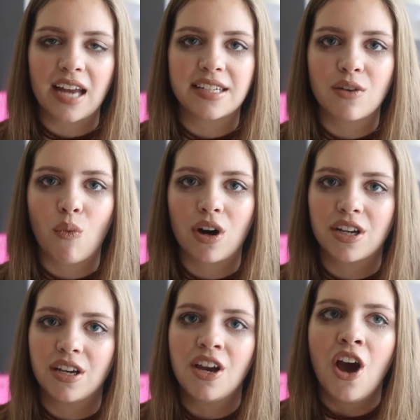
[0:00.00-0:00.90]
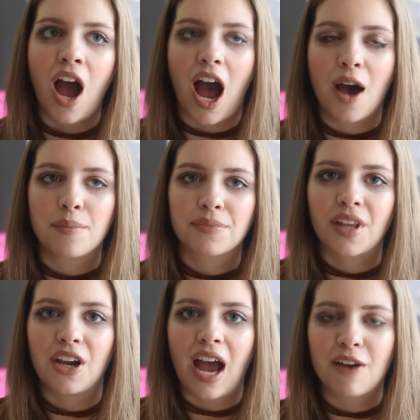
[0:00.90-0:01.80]
I didn't wanna
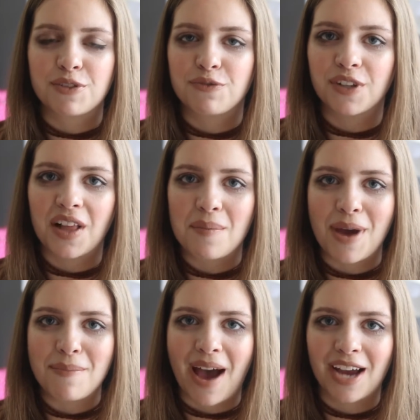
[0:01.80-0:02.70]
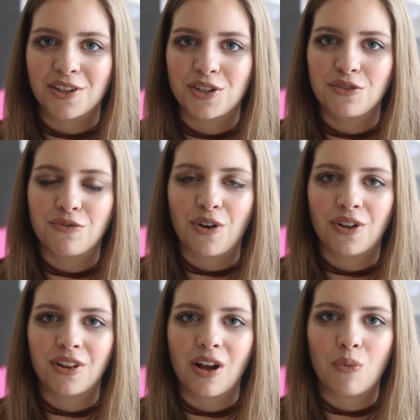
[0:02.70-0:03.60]
um, have to fill up my bag too
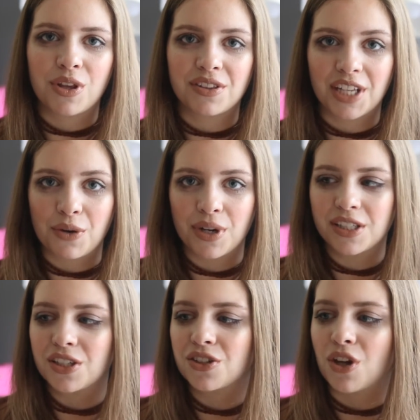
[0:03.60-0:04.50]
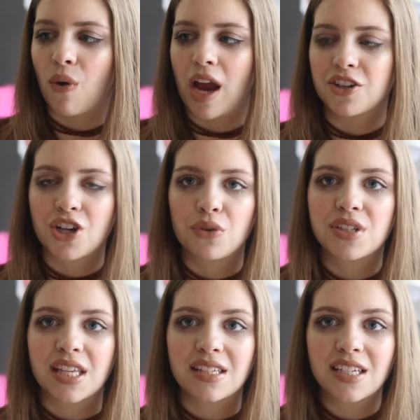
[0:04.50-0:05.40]
full with liquids, so I
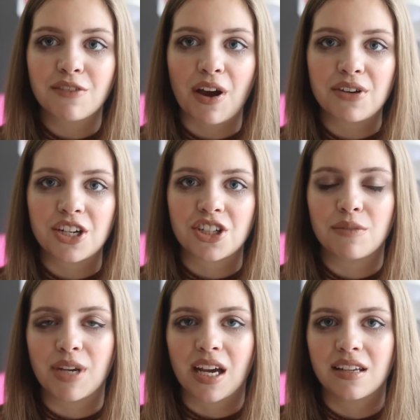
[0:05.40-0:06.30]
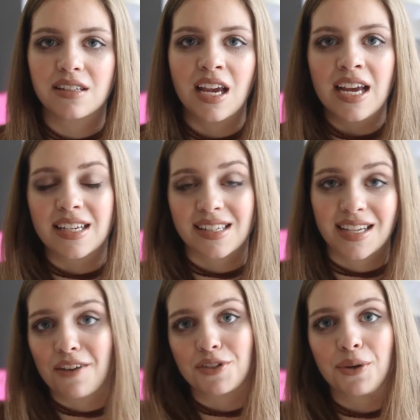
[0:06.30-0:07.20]
chose the stick foundation because it
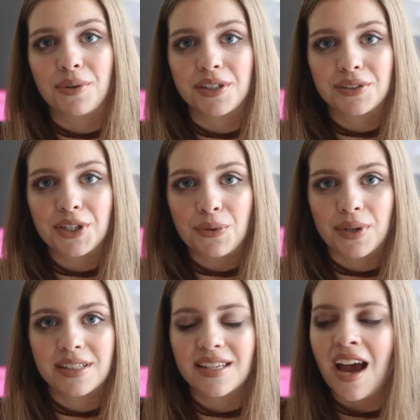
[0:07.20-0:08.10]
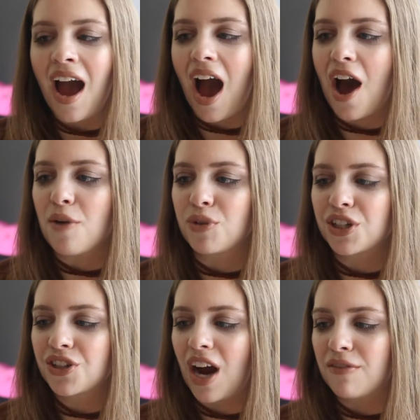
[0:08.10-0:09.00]
doesn't have to go in your liquids um,
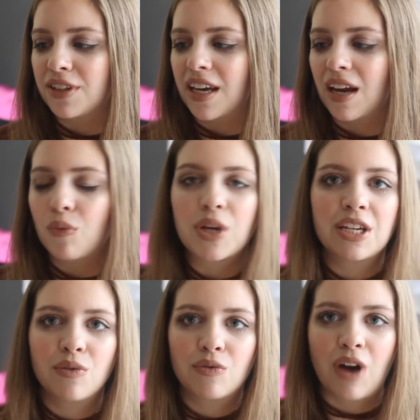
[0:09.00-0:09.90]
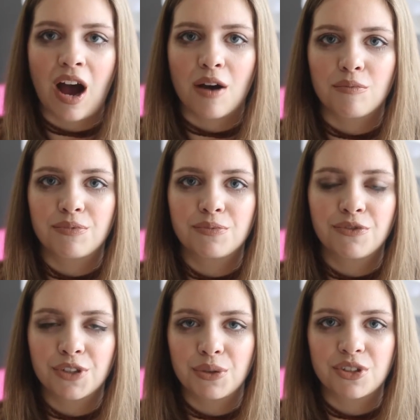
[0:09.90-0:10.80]
when you're traveling. We um,
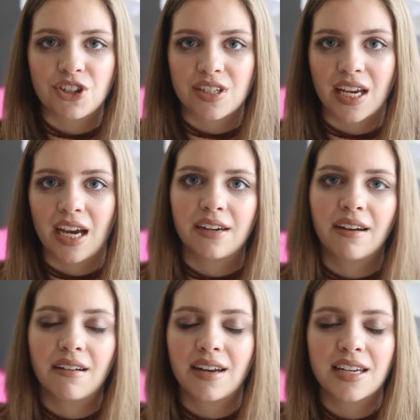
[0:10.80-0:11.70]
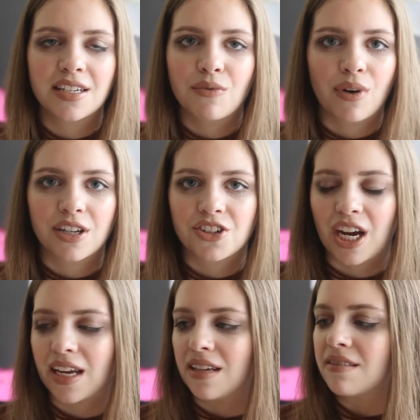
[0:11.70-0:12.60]
flew with just a carry-on. I didn't wanna
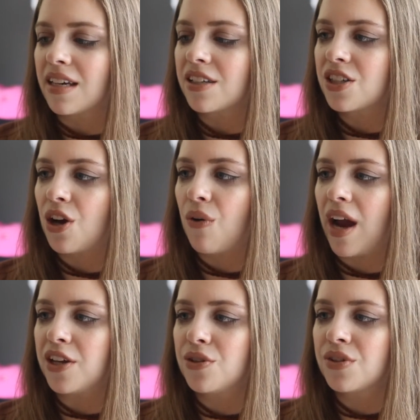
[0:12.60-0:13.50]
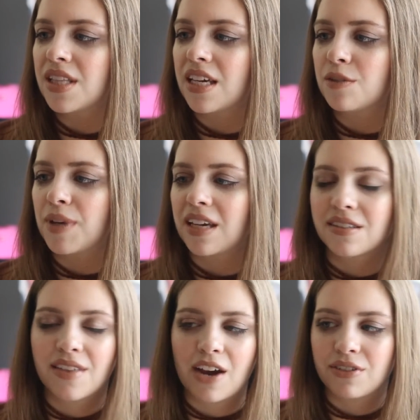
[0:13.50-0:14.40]
check anything. So I used this
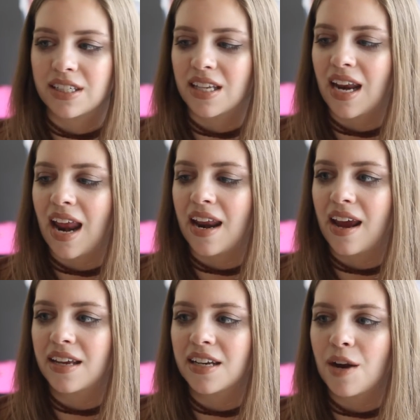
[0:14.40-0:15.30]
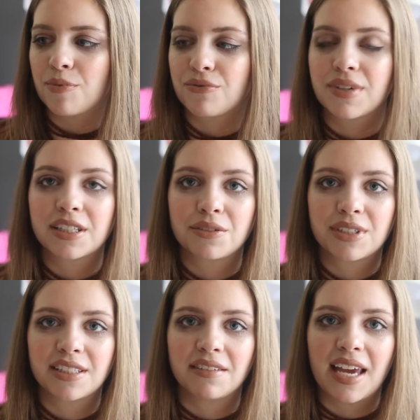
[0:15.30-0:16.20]
because of that reason and I ended up really,
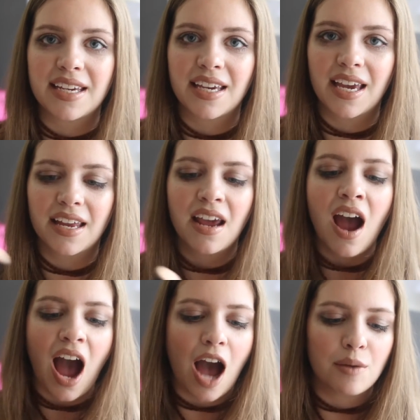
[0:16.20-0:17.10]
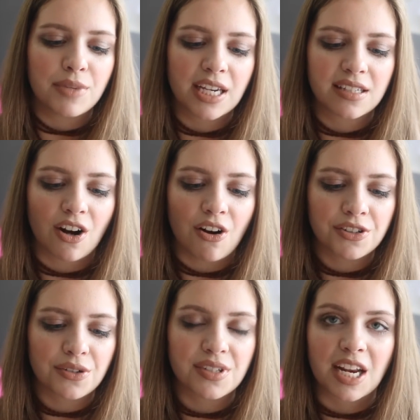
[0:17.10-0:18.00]
really liking it um, because it
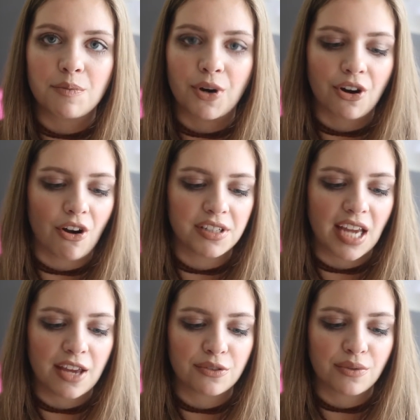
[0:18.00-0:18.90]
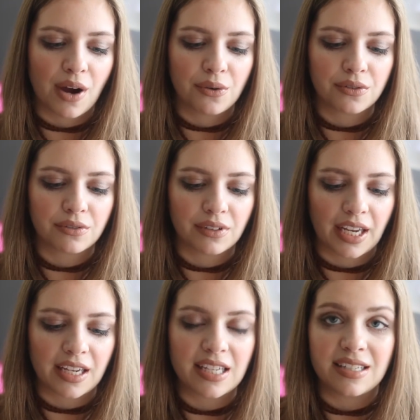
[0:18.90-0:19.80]
also stayed put all day throughout
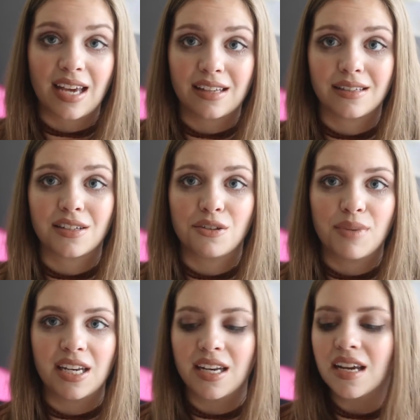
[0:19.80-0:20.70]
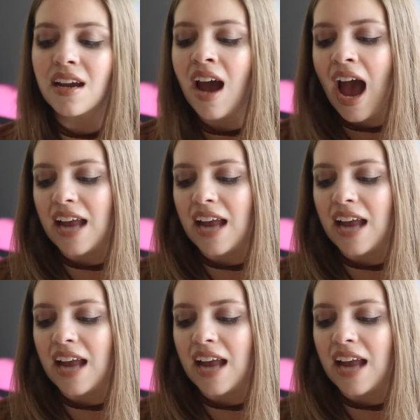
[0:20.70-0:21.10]
like intense humidity.